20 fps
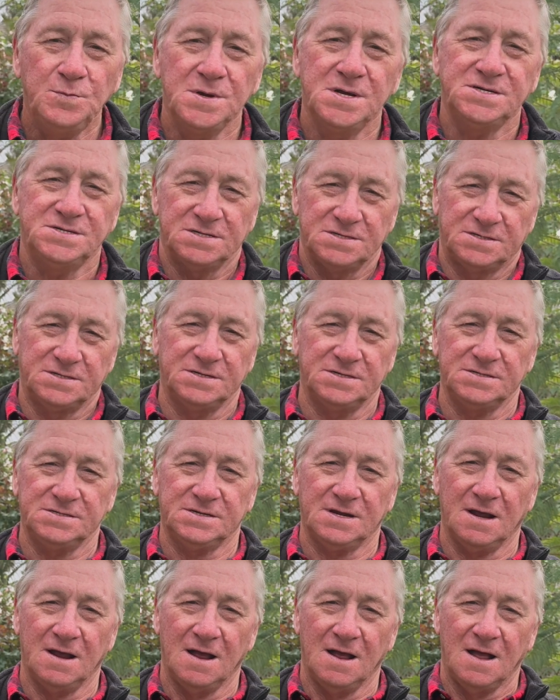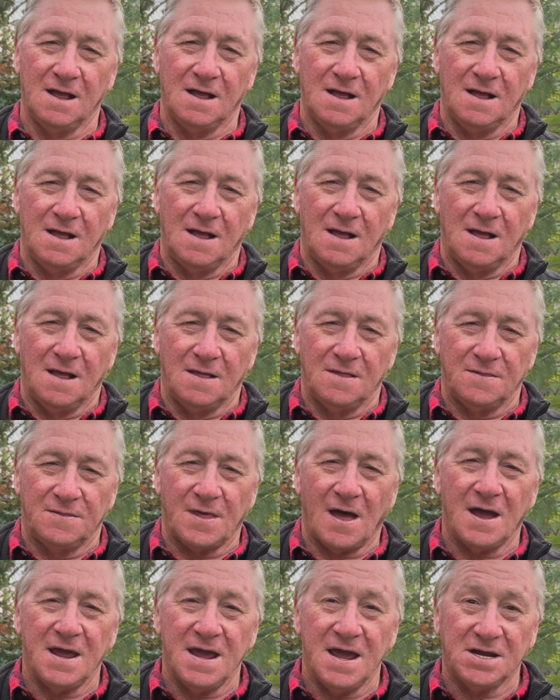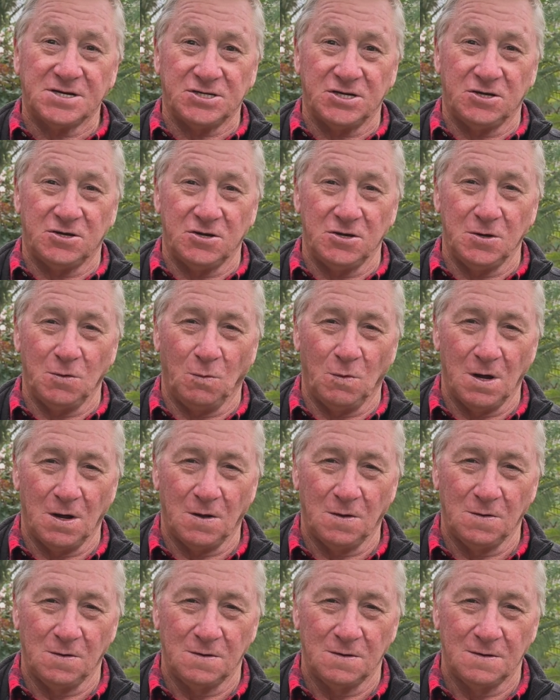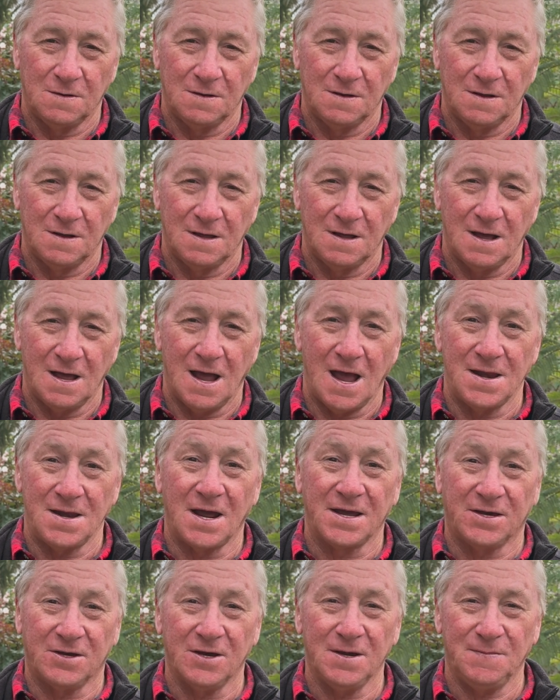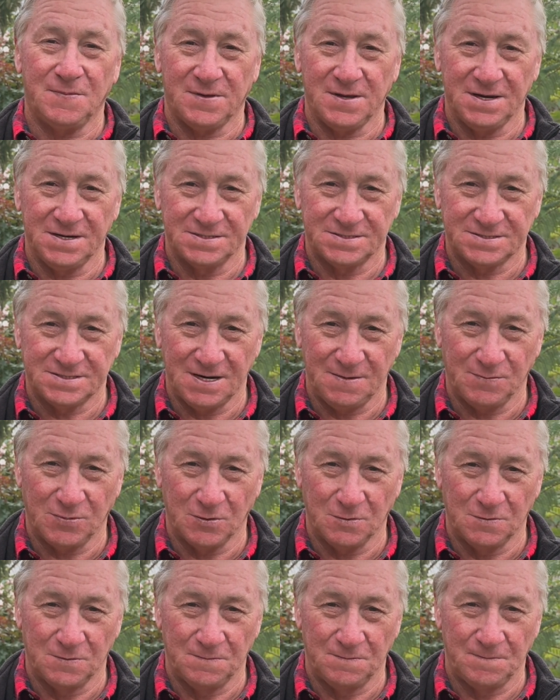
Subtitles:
businesses, they execute well and they keep things simple.